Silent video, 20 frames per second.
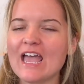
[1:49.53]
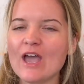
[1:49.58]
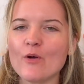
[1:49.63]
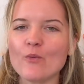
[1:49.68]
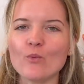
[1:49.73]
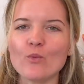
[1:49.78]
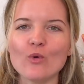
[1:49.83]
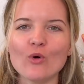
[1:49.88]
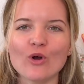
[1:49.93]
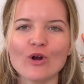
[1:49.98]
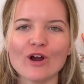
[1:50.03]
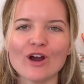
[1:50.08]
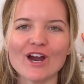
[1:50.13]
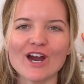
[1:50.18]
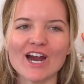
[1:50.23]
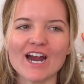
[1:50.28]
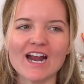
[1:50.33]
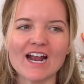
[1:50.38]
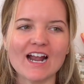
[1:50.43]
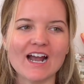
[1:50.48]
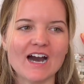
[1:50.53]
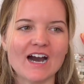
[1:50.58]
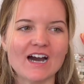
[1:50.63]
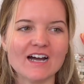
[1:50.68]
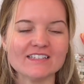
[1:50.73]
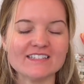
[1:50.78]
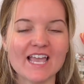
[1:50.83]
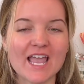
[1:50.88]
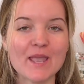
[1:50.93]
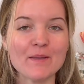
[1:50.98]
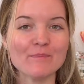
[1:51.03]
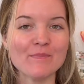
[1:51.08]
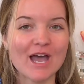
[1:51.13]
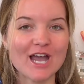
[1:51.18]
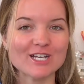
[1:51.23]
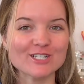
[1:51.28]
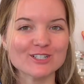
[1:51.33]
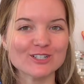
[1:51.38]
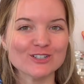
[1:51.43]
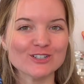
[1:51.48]
war, gods, a
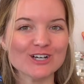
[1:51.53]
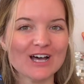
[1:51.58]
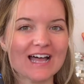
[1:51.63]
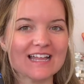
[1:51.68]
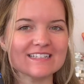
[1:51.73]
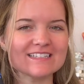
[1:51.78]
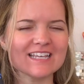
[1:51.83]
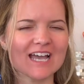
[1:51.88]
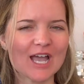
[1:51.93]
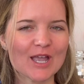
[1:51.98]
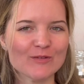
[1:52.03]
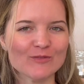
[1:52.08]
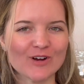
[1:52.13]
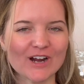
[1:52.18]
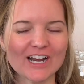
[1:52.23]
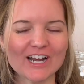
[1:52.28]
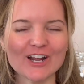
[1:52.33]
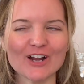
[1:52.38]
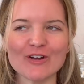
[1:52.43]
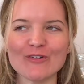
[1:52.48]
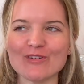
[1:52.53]
magical typewriter,